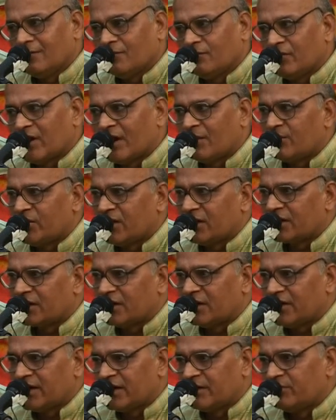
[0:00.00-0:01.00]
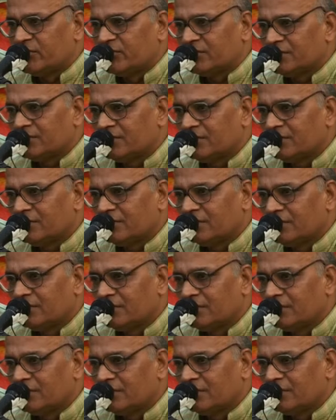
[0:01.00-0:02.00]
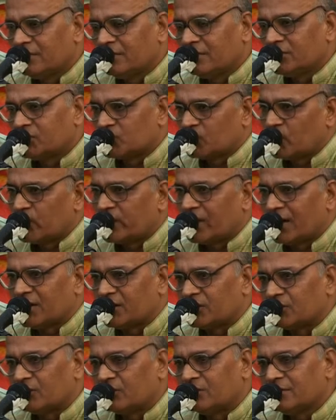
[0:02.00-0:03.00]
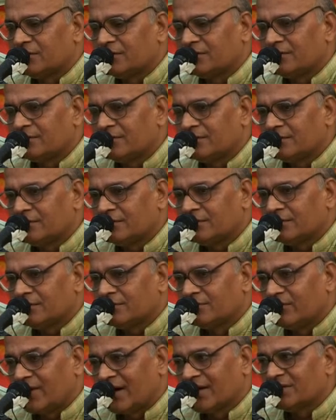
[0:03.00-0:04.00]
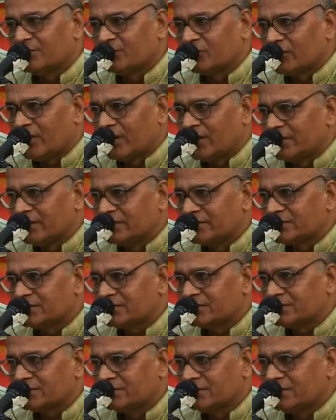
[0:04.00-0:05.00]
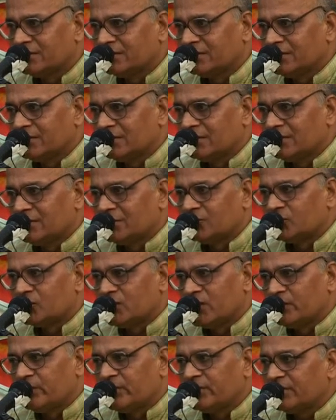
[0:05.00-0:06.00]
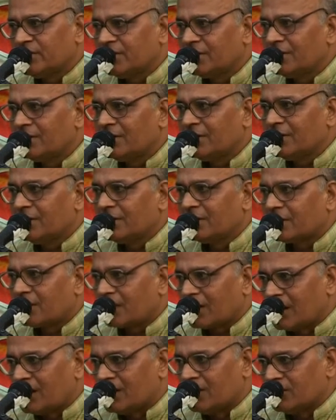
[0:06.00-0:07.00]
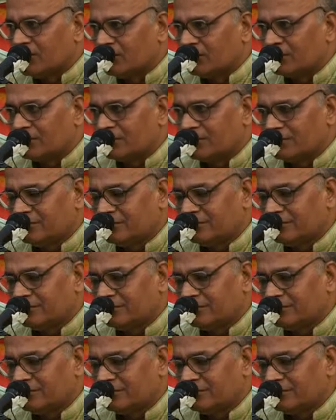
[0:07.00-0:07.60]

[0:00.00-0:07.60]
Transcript: We have been condemned, so we are told by the Puranas, to live in the Kali Yuga.